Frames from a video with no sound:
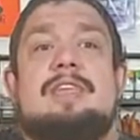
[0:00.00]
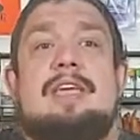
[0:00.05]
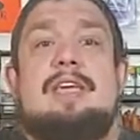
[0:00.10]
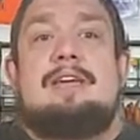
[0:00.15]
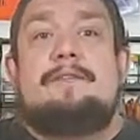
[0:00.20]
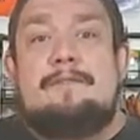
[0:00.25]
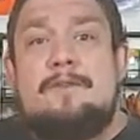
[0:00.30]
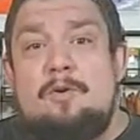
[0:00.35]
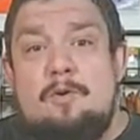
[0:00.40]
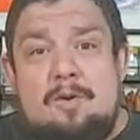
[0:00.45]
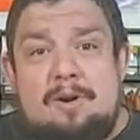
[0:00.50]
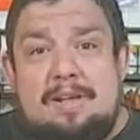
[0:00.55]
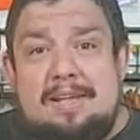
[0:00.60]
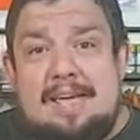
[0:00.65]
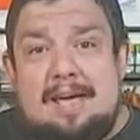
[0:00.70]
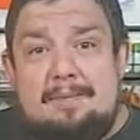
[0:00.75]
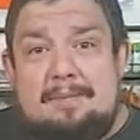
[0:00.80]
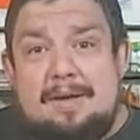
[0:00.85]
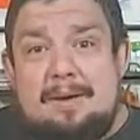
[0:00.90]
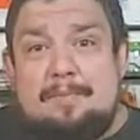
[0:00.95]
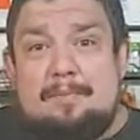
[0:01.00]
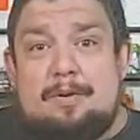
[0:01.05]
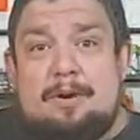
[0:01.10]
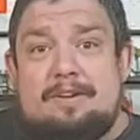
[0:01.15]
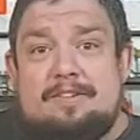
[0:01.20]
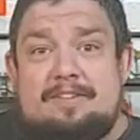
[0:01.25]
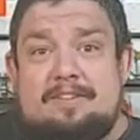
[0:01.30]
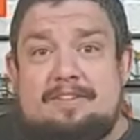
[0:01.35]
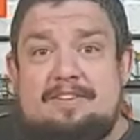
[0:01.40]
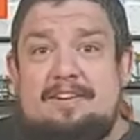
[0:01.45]
if you want to get me a
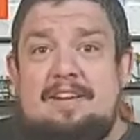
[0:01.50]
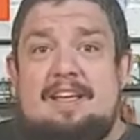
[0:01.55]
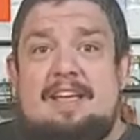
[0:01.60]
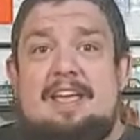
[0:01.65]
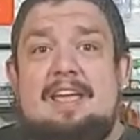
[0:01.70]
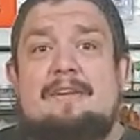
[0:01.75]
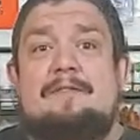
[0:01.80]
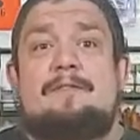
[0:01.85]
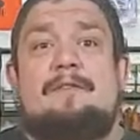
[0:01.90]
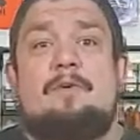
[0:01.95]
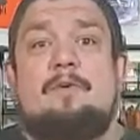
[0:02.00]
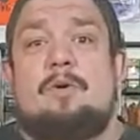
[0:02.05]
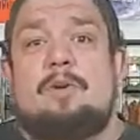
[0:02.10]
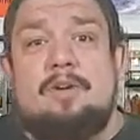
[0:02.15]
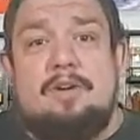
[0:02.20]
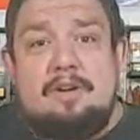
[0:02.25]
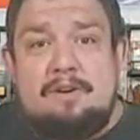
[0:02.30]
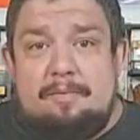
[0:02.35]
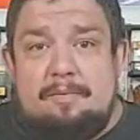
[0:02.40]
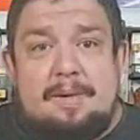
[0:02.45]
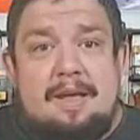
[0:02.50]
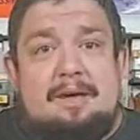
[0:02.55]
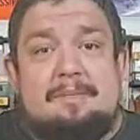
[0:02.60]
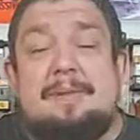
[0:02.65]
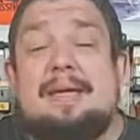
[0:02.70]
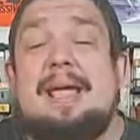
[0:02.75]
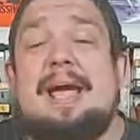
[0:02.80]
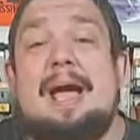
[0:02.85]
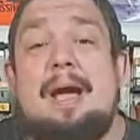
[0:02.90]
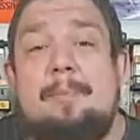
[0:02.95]
present, if you want to make
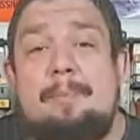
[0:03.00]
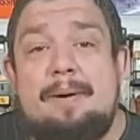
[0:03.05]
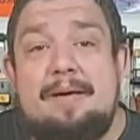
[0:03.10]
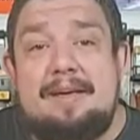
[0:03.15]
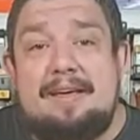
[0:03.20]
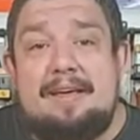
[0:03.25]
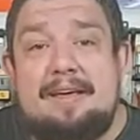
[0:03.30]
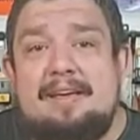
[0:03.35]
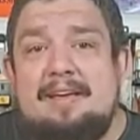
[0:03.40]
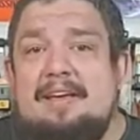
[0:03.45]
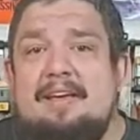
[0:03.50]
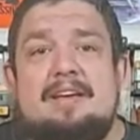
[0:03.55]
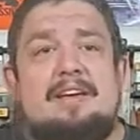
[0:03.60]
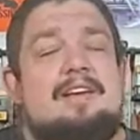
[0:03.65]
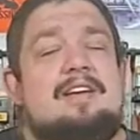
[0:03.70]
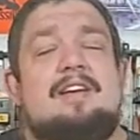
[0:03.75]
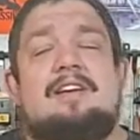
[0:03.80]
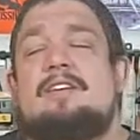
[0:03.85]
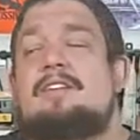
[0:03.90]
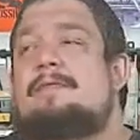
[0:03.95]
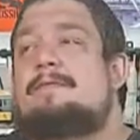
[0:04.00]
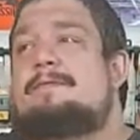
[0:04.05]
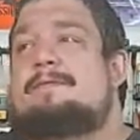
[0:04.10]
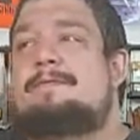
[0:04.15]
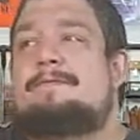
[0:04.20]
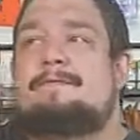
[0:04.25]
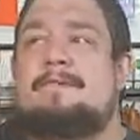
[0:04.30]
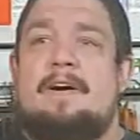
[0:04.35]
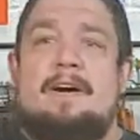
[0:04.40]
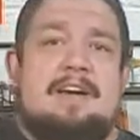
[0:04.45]
me happy,
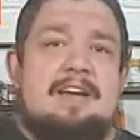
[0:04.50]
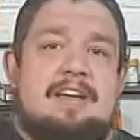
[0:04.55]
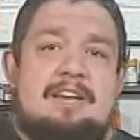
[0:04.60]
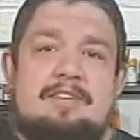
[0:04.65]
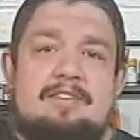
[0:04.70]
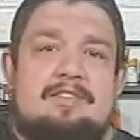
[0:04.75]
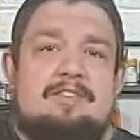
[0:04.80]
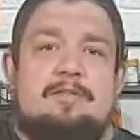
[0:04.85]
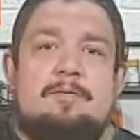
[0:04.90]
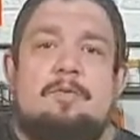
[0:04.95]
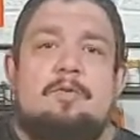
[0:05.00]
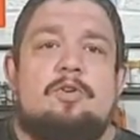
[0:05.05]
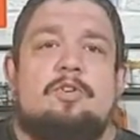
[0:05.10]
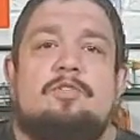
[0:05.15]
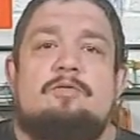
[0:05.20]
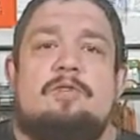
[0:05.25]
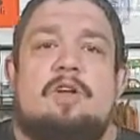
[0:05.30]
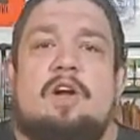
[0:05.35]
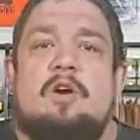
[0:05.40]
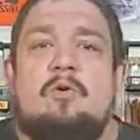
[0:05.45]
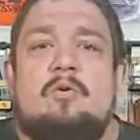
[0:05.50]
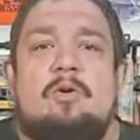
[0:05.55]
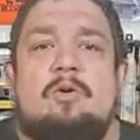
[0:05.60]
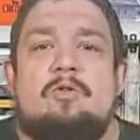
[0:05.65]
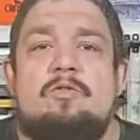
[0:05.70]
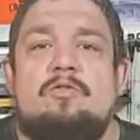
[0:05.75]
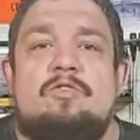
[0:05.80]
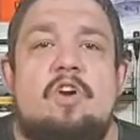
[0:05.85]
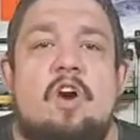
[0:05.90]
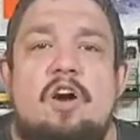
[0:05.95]
find someone you know
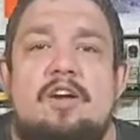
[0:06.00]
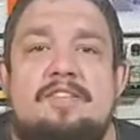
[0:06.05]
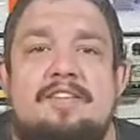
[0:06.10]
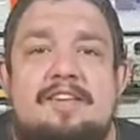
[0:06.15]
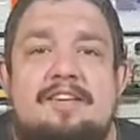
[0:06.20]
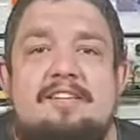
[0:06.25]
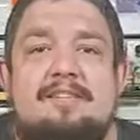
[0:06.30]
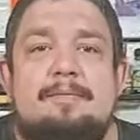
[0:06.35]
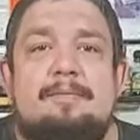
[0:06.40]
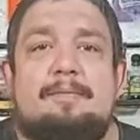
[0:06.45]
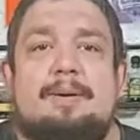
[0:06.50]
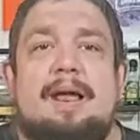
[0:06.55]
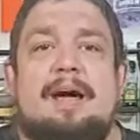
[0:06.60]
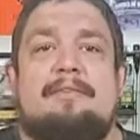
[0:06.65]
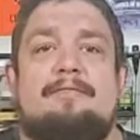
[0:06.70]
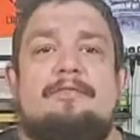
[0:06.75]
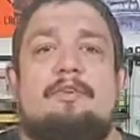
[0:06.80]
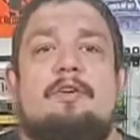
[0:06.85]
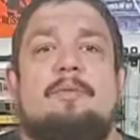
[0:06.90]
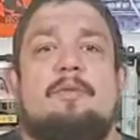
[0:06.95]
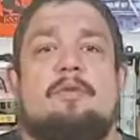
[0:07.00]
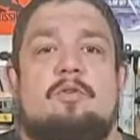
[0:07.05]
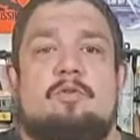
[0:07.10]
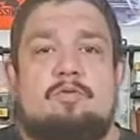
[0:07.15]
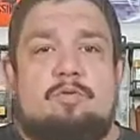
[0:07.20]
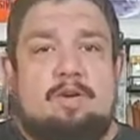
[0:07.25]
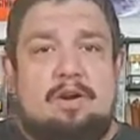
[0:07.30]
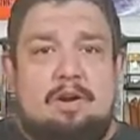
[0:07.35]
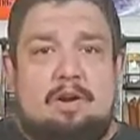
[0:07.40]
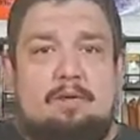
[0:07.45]
who's got a decent platform,
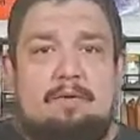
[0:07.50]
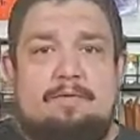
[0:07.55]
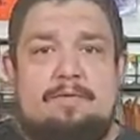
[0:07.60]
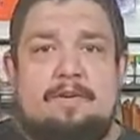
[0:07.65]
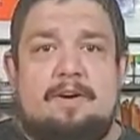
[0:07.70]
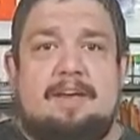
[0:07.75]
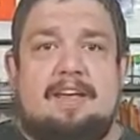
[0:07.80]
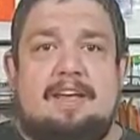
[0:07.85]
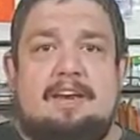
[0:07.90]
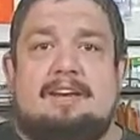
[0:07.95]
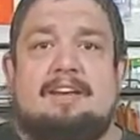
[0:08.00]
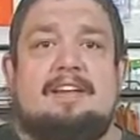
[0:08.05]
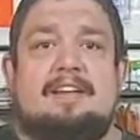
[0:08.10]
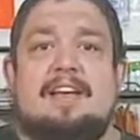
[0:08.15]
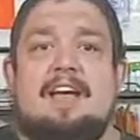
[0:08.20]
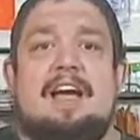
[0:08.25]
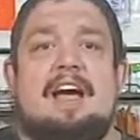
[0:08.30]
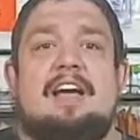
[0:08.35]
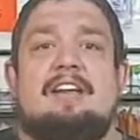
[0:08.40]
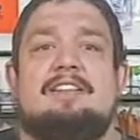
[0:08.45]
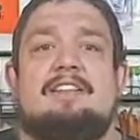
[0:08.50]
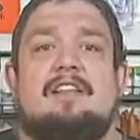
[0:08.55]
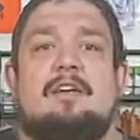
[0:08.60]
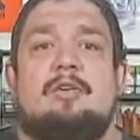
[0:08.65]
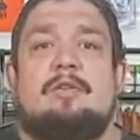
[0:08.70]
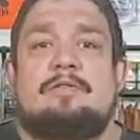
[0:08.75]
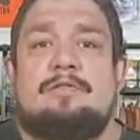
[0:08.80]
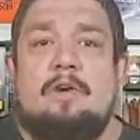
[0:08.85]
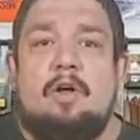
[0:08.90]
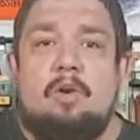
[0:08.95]
who, you know, fucking has a
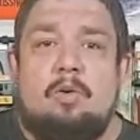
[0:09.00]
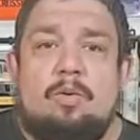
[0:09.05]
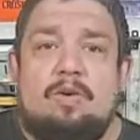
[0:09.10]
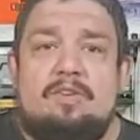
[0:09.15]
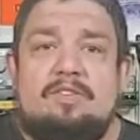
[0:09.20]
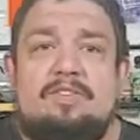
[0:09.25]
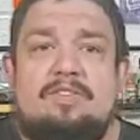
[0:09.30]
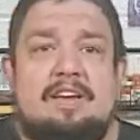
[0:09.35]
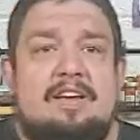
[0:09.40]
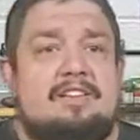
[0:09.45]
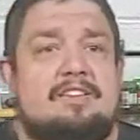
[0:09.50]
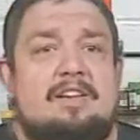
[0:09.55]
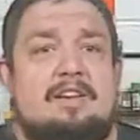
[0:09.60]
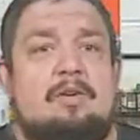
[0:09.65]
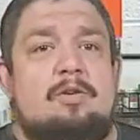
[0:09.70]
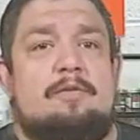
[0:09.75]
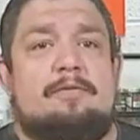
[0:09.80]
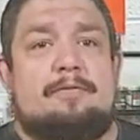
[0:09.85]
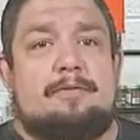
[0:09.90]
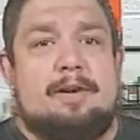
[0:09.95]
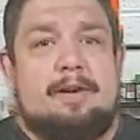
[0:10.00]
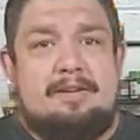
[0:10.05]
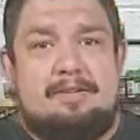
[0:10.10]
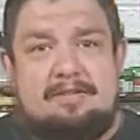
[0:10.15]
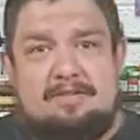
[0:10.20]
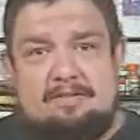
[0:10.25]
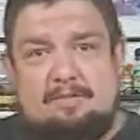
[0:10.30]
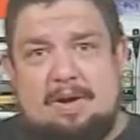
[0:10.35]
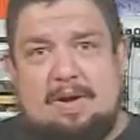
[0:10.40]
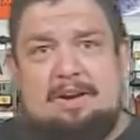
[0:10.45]
load of followers, has a load of
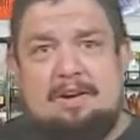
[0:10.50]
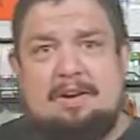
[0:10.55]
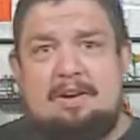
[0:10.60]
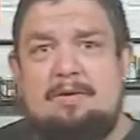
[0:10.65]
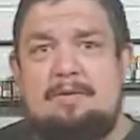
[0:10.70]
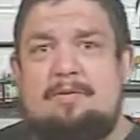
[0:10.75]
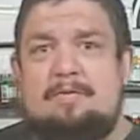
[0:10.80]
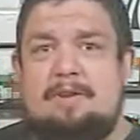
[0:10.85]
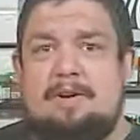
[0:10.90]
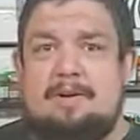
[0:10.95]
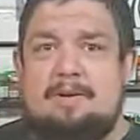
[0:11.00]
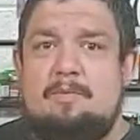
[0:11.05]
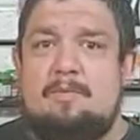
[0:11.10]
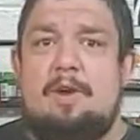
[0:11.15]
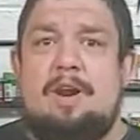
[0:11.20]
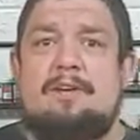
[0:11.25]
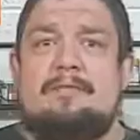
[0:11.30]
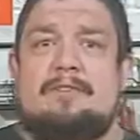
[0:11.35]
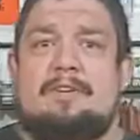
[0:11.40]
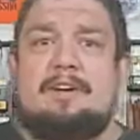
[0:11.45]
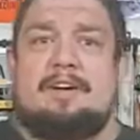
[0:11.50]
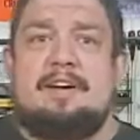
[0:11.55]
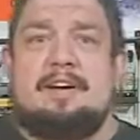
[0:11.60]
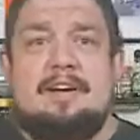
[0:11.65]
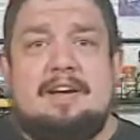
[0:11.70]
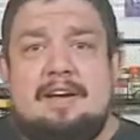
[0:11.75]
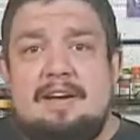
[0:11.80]
friends, I don't know, fucking whatever.